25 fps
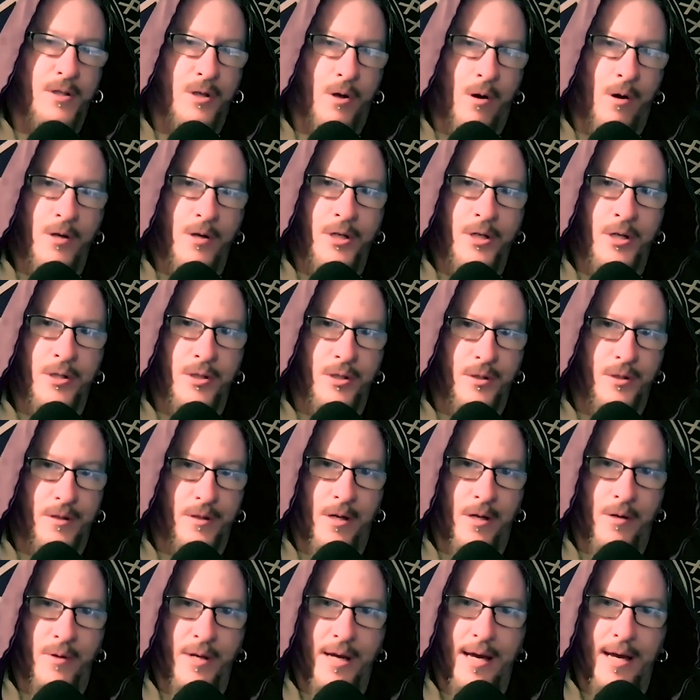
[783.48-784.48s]
are just, you
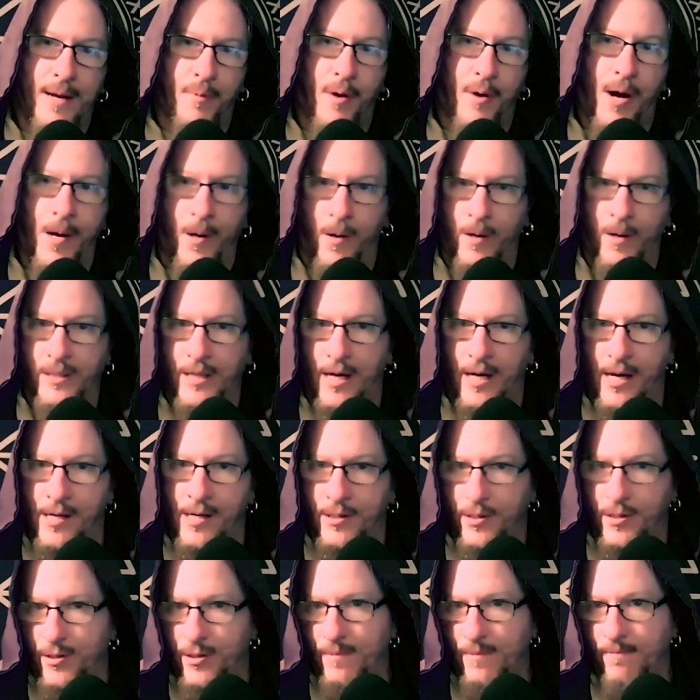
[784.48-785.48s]
know, you get
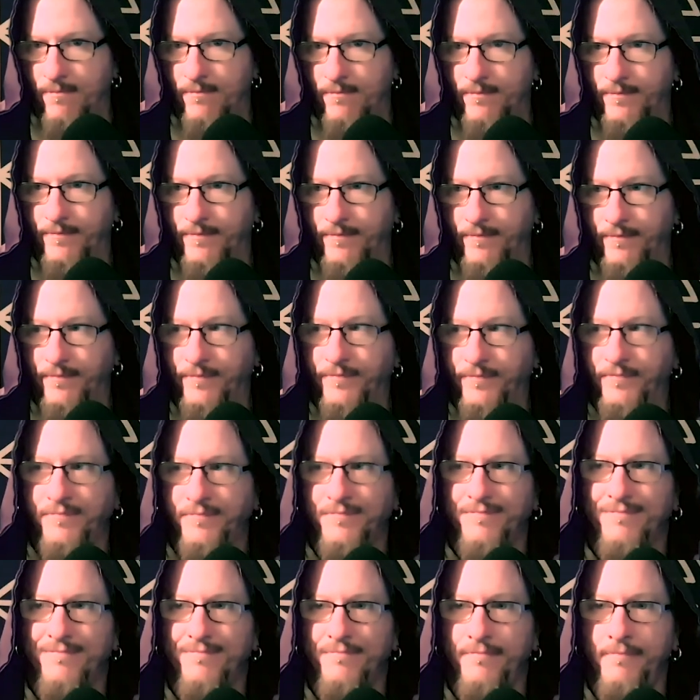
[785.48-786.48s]
prioritized
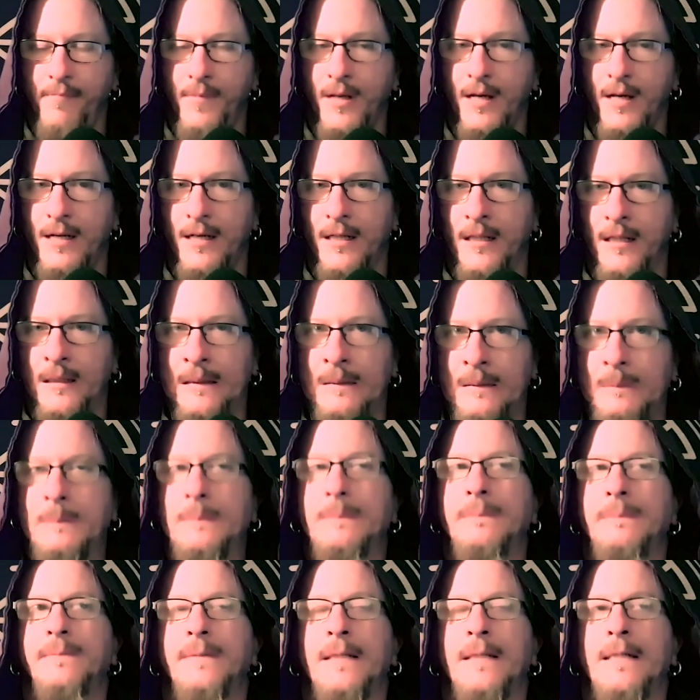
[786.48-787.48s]
um,
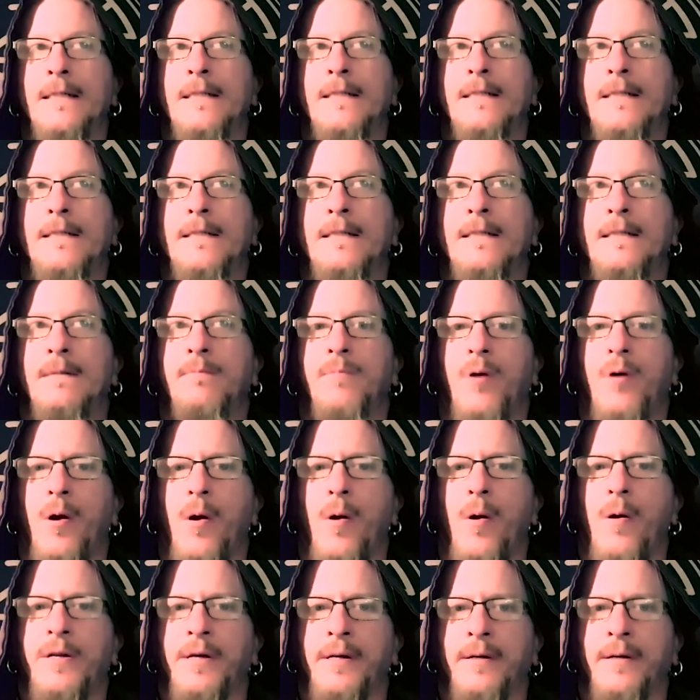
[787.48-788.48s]

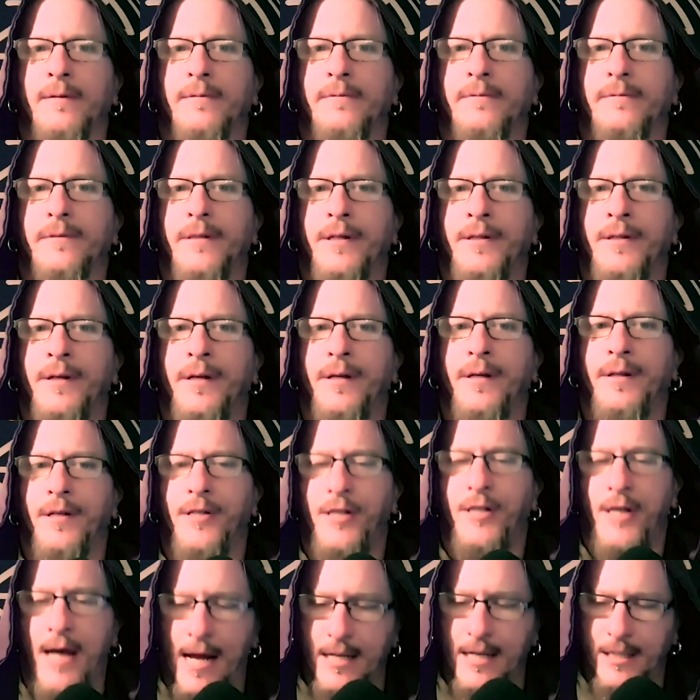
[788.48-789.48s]
priority in in the
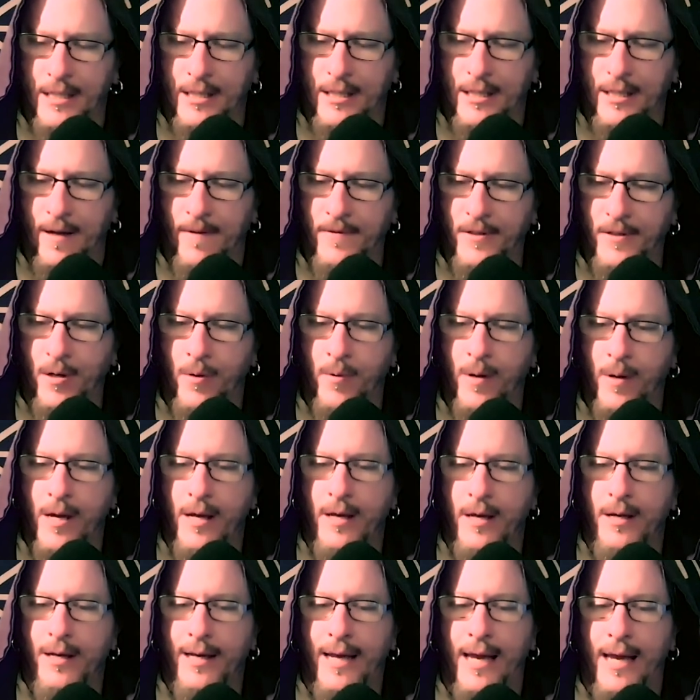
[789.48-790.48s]
chats and stuff. So
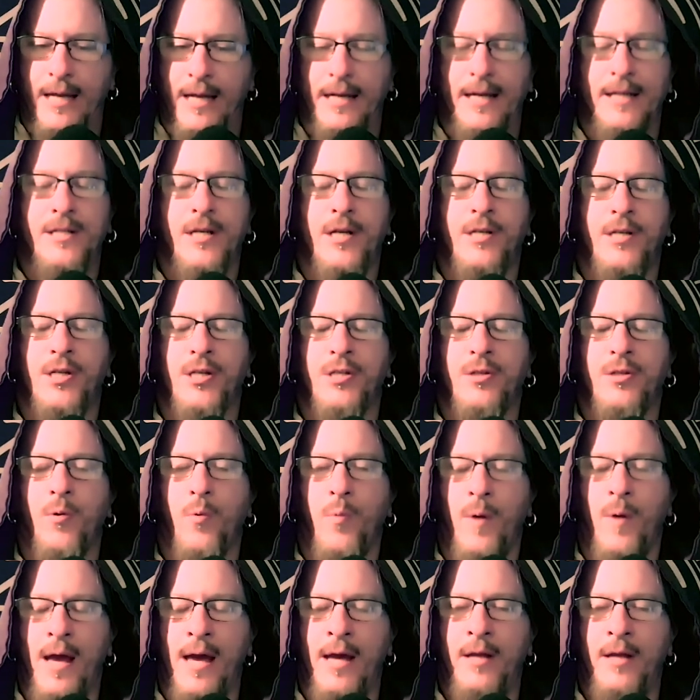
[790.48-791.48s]
again, it's it's just a
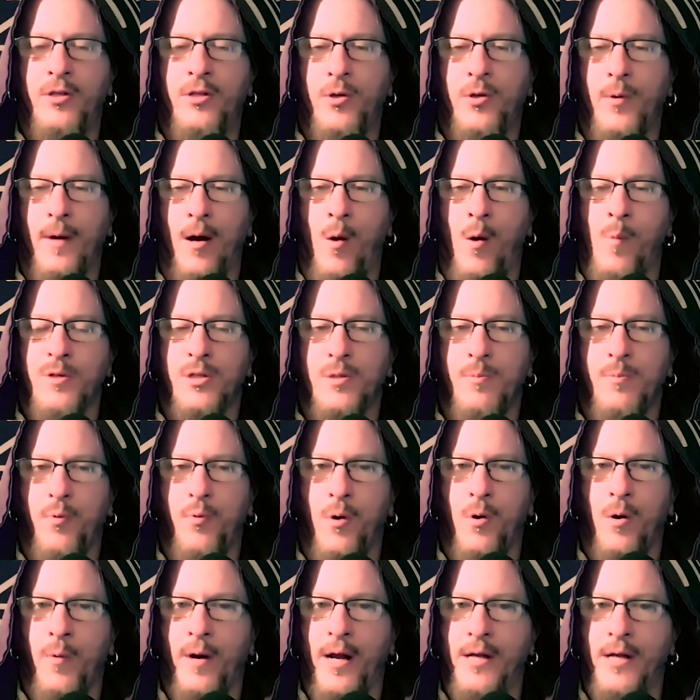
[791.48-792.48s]
way to help
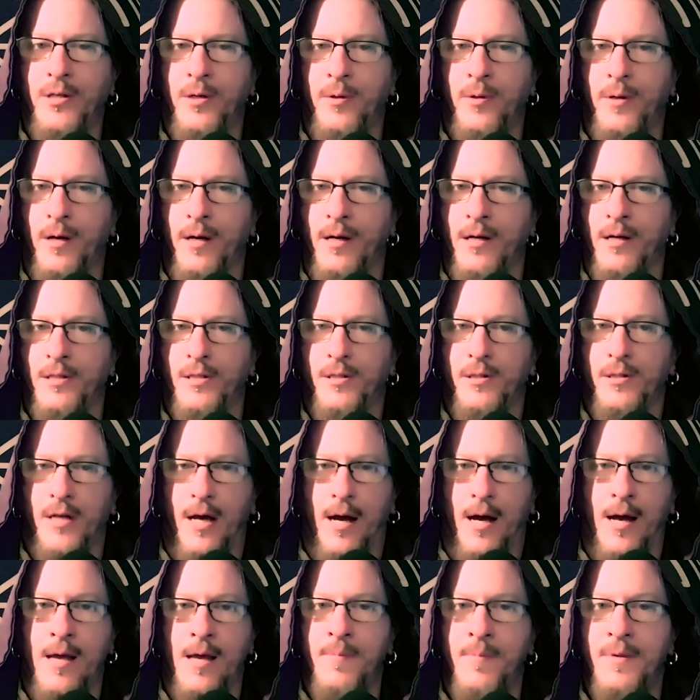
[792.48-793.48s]
support what I do here, because
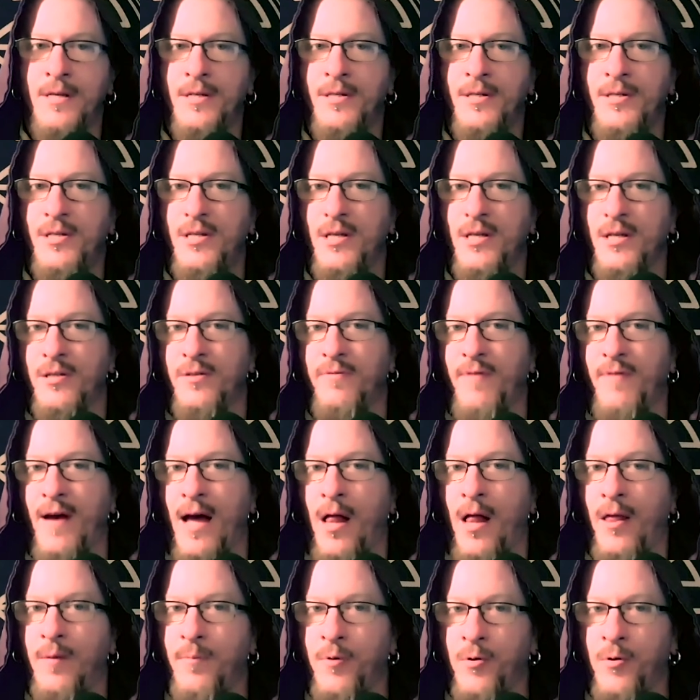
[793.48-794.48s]
time is is
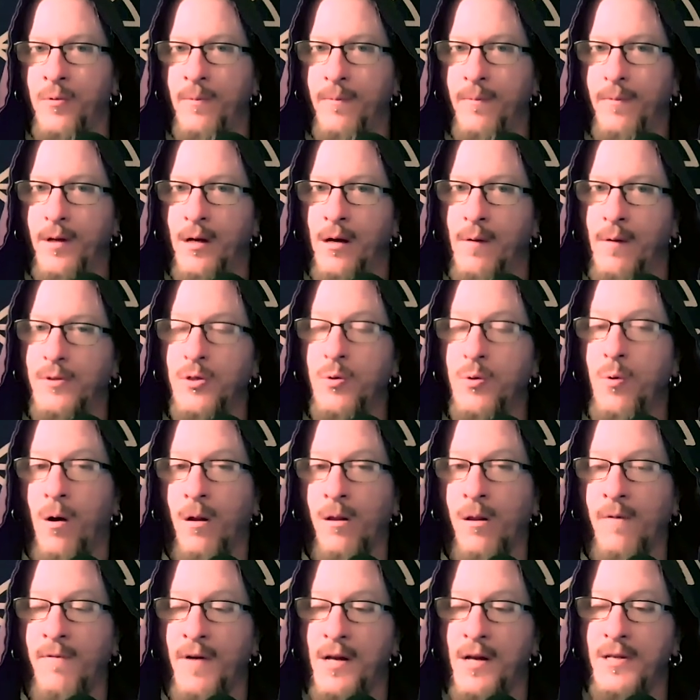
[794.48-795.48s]
valuable um, to
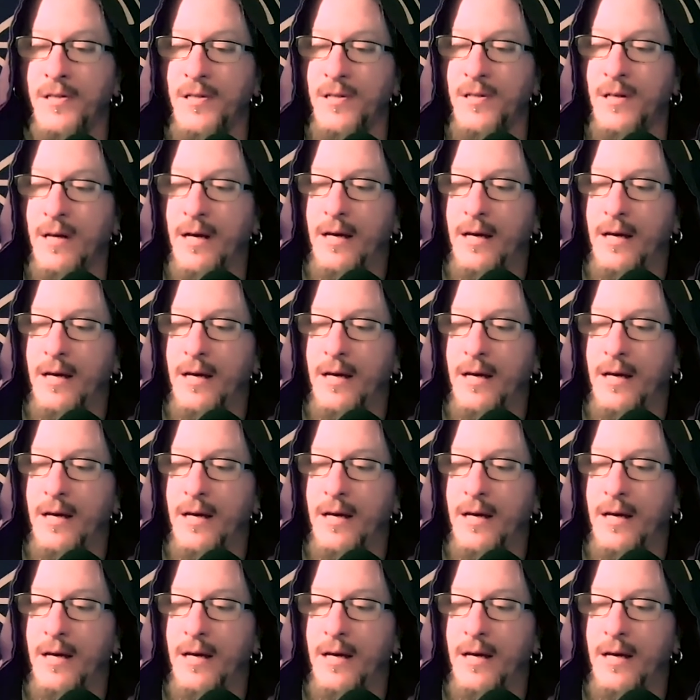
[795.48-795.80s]
all of us.